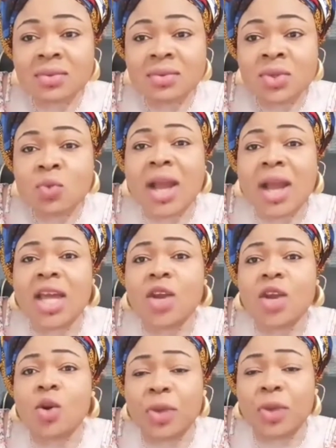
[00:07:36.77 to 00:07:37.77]
Well, it will
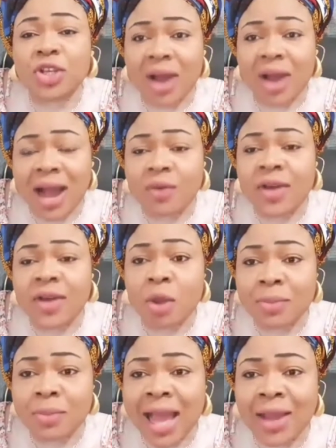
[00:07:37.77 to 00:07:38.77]
be your hour, and not
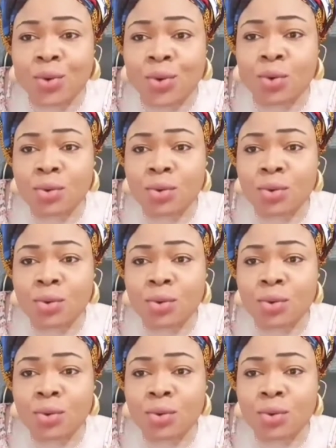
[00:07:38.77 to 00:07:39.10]
be I.